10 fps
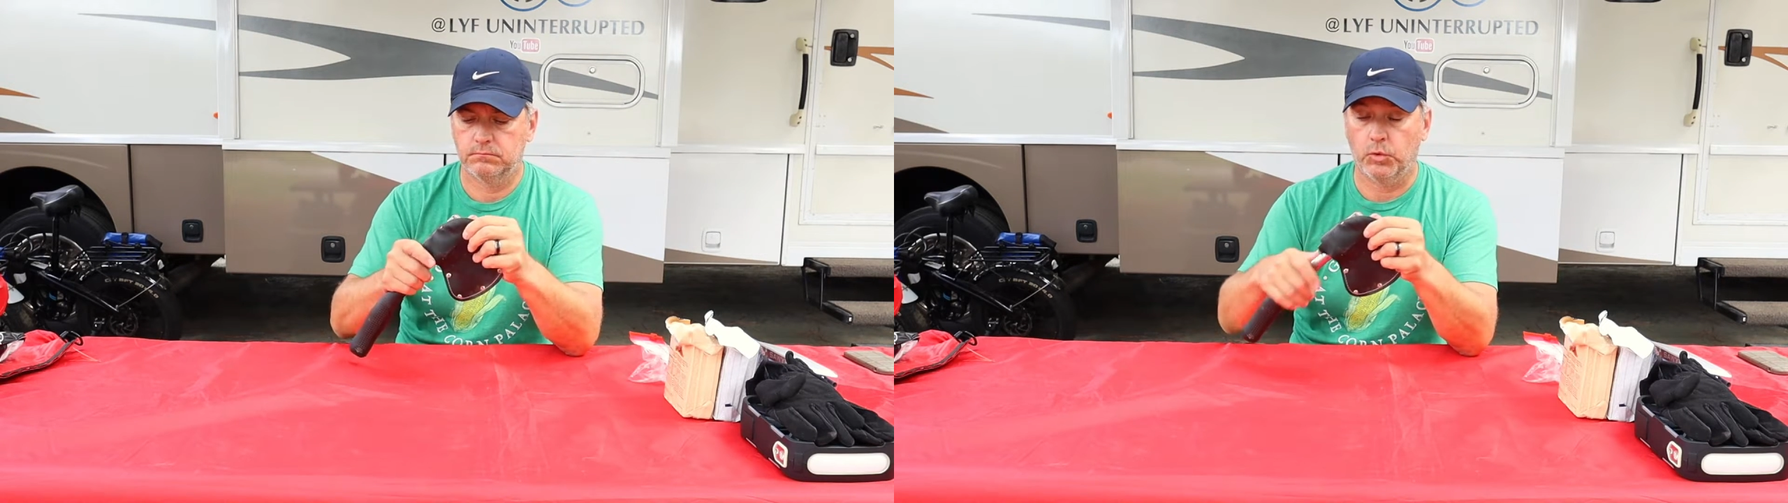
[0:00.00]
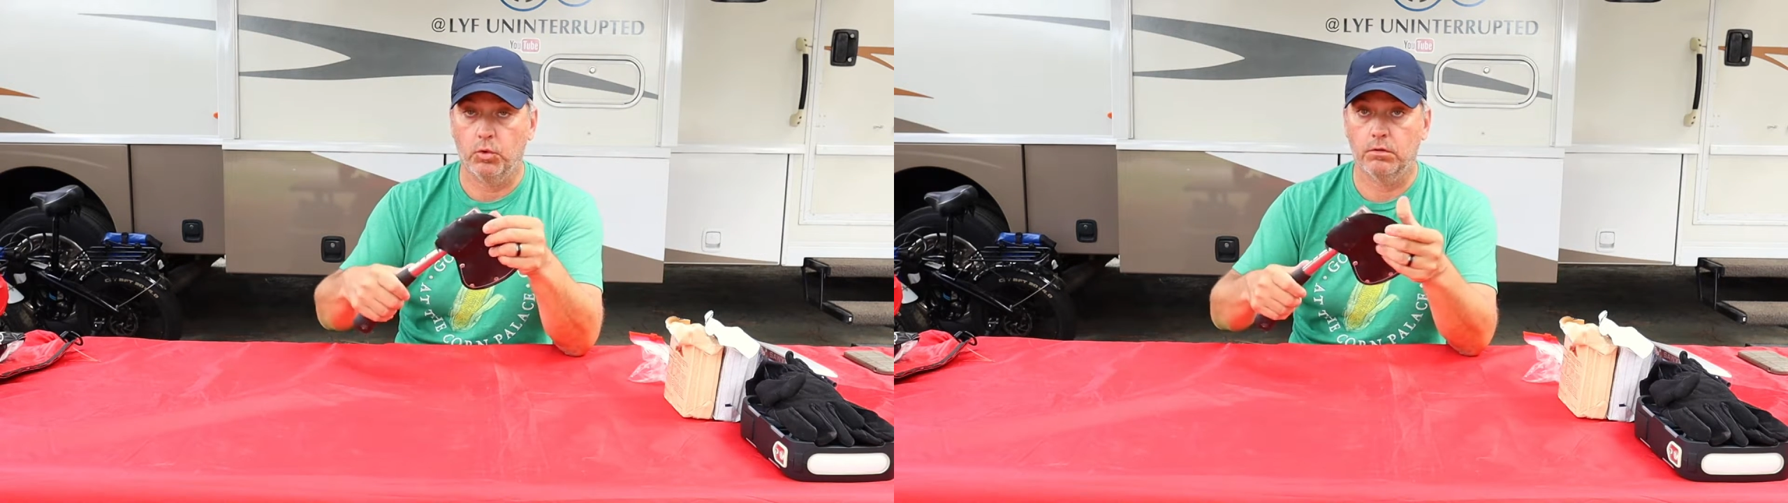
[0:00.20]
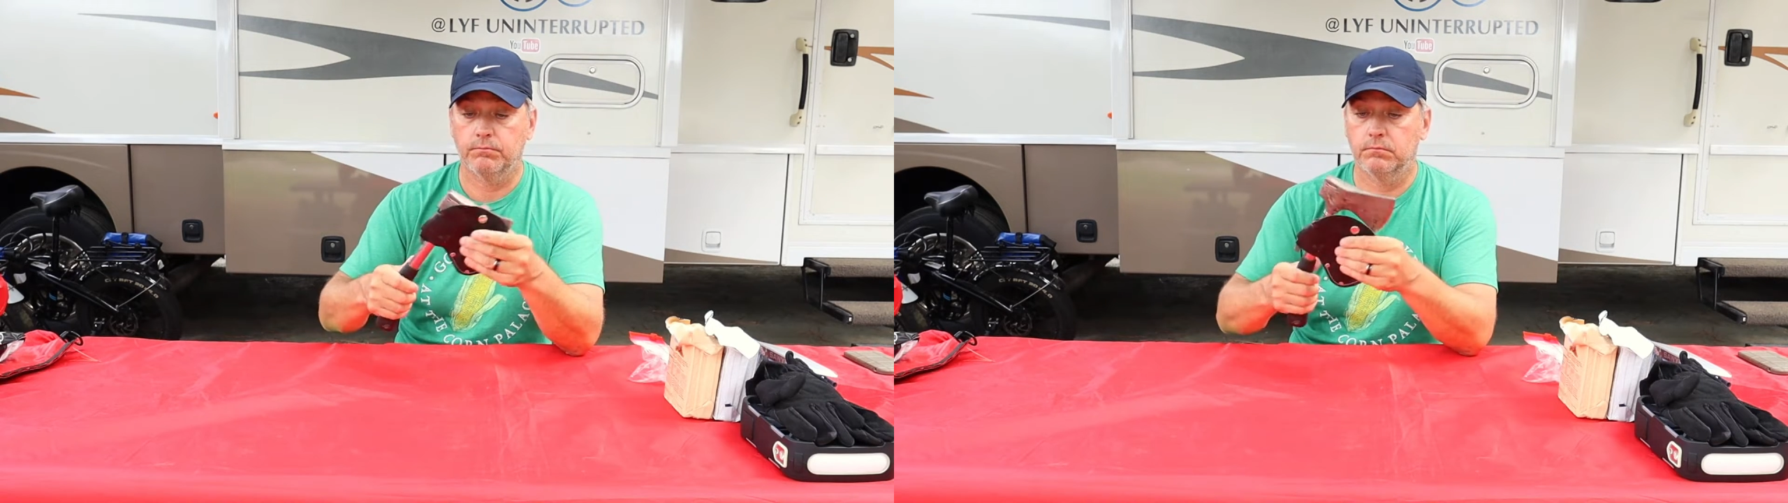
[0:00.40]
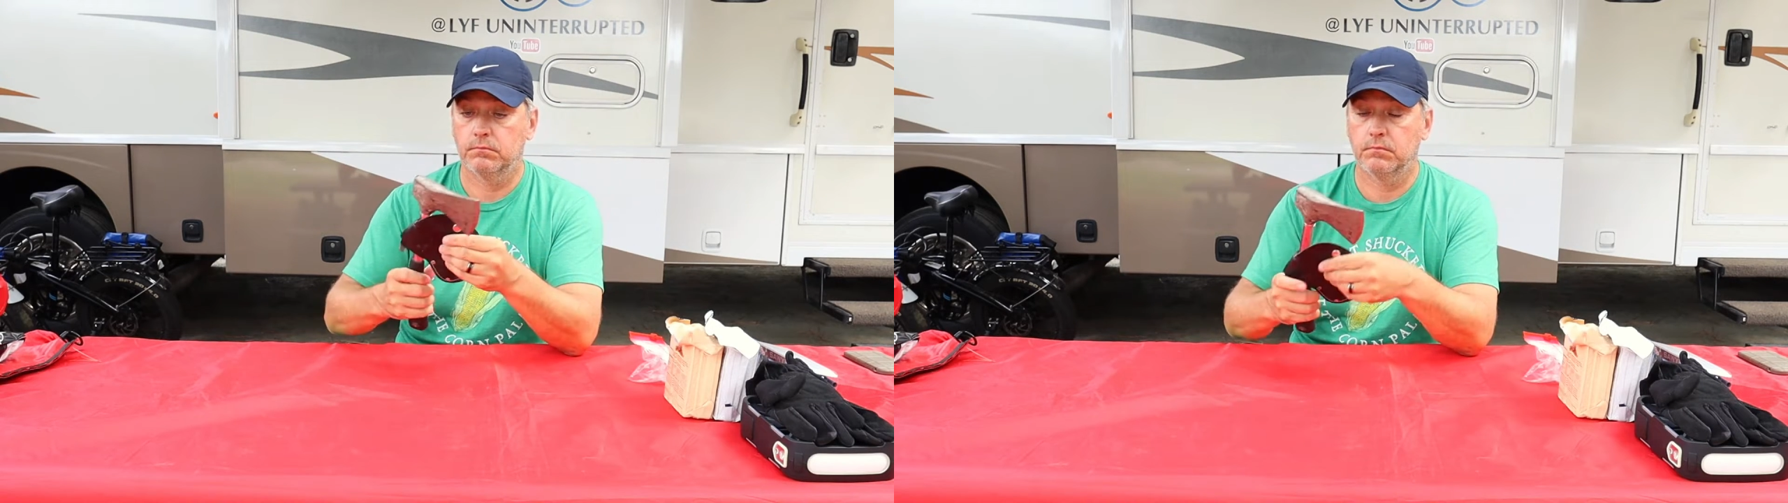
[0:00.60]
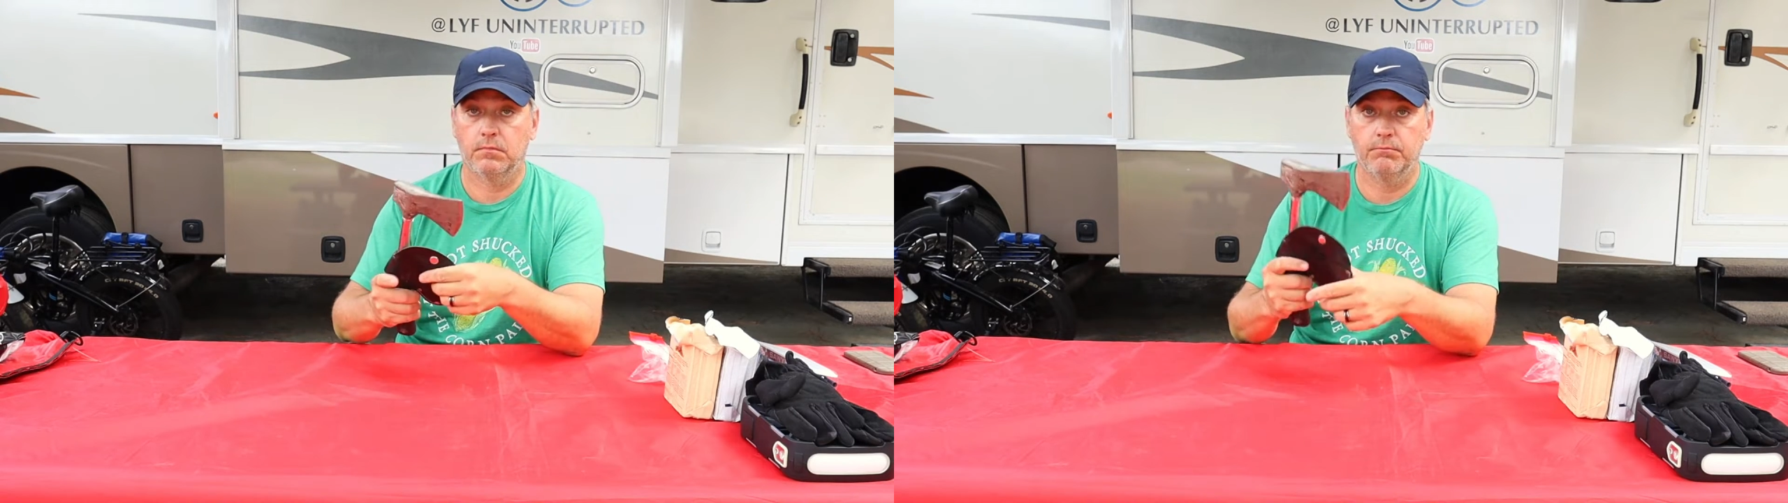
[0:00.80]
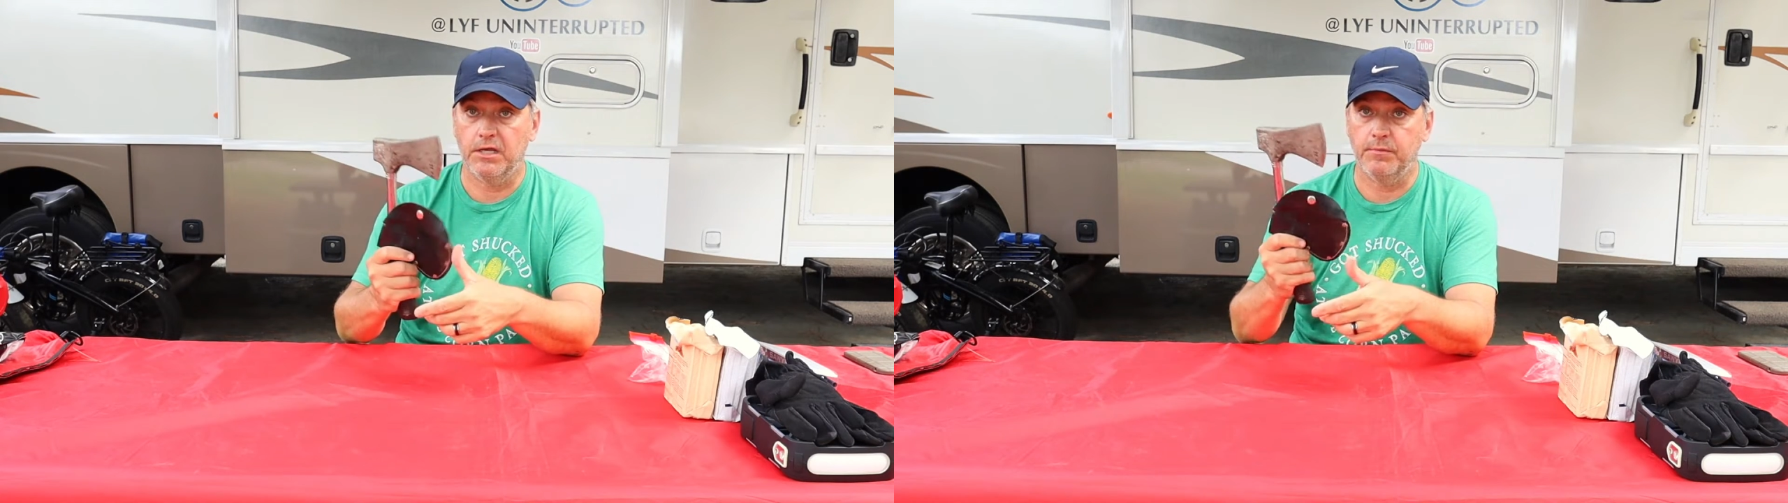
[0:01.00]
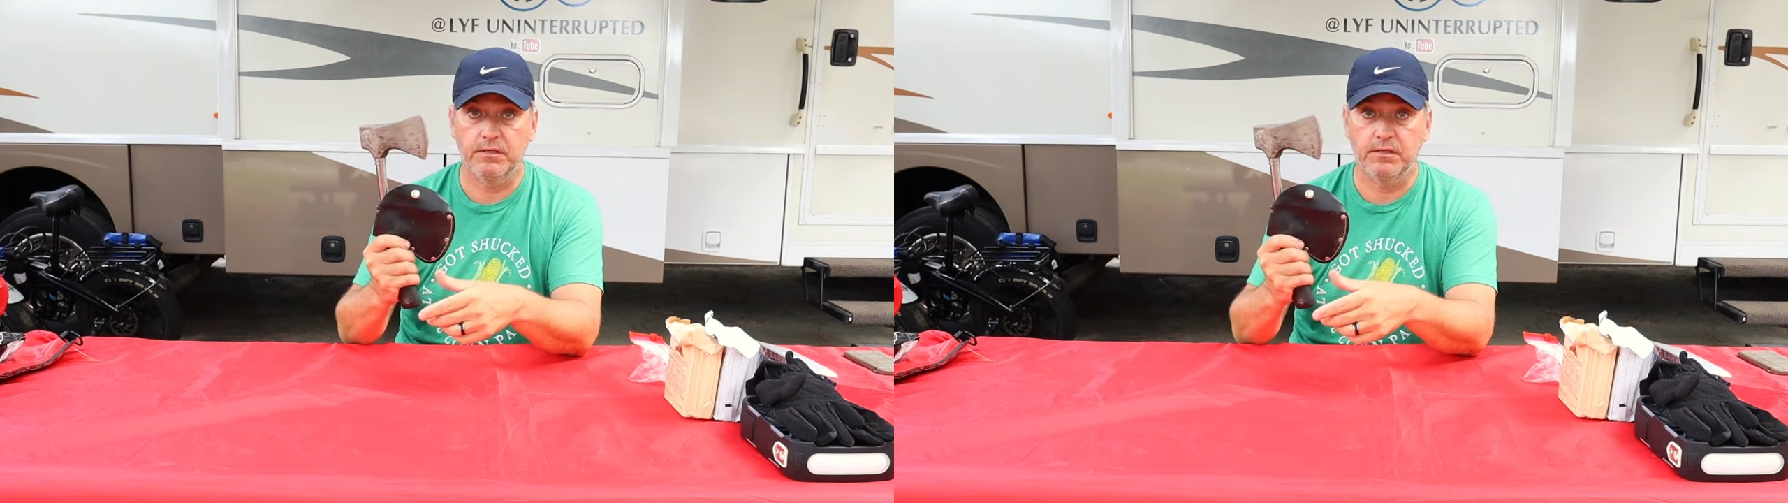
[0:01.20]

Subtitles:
Or maybe